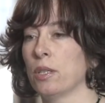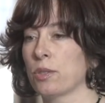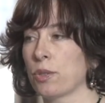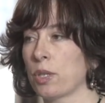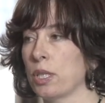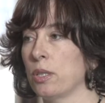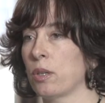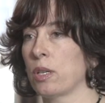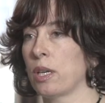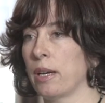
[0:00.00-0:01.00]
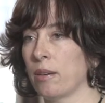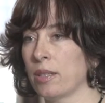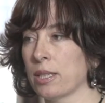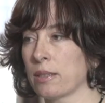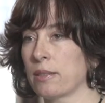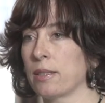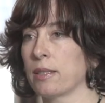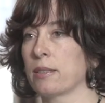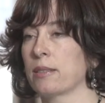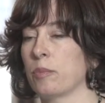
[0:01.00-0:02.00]
Certainly not an arrogant
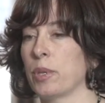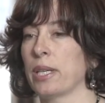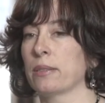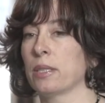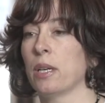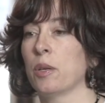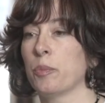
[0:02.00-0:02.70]
thing, it's about